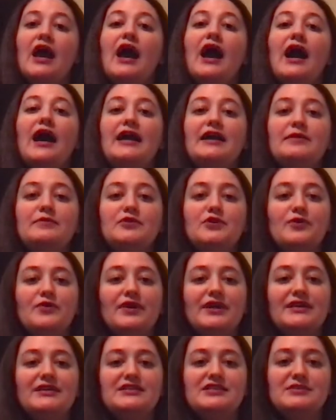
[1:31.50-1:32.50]
I am
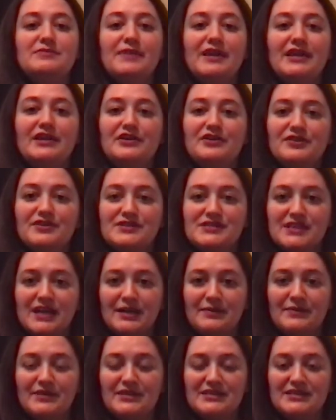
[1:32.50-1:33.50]
going to make your
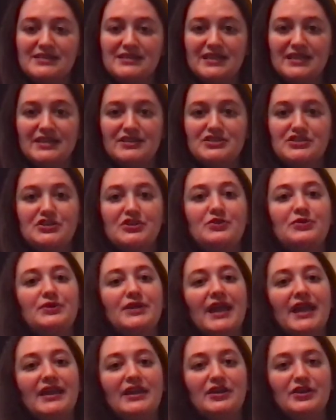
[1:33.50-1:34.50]
assignment today to
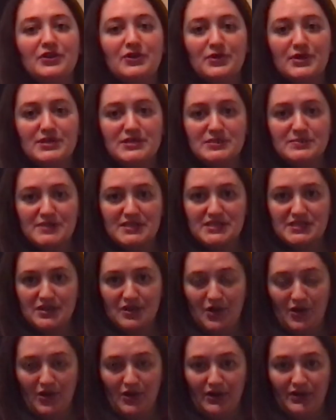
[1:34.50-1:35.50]
create a Christmas
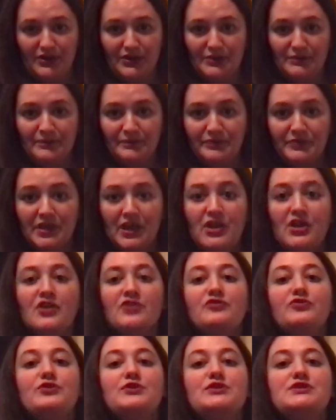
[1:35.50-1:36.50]
card
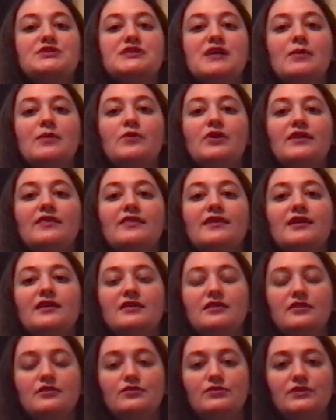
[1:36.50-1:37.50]
for someone that
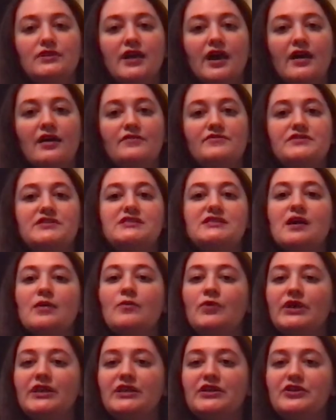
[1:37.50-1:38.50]
you love,
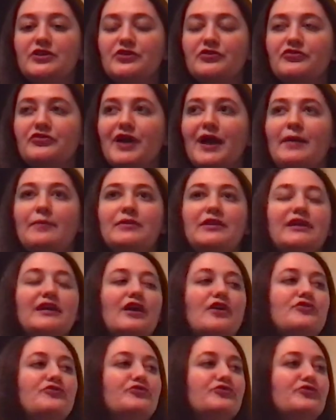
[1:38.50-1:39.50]
someone in your family,
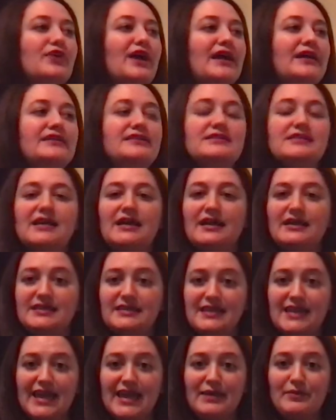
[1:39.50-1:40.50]
a friend, a
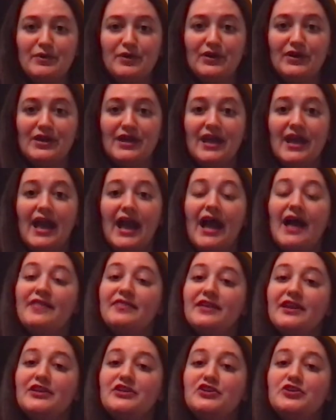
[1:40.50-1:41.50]
neighbor, and
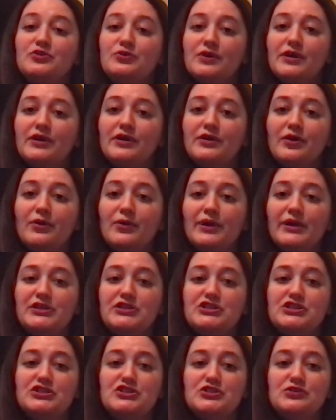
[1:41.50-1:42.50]
then you are going
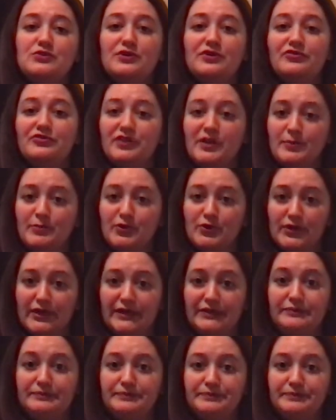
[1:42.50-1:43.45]
to do a Flipgrid